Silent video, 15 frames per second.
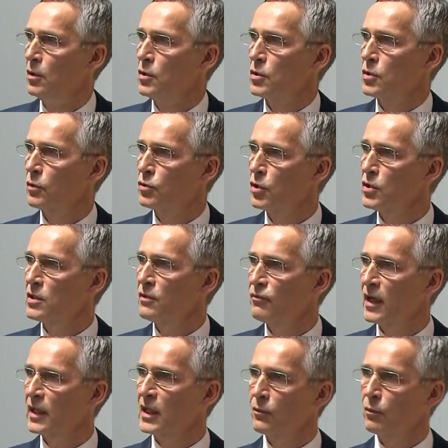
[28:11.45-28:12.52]
So just the
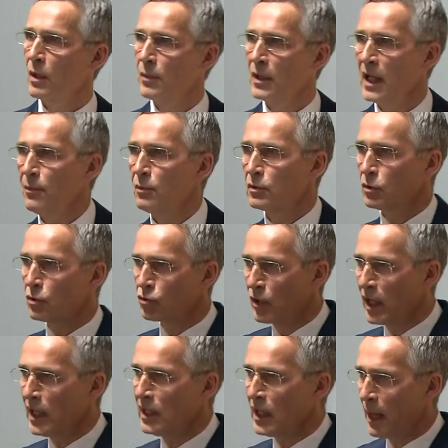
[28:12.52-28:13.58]
fact that we have been able to train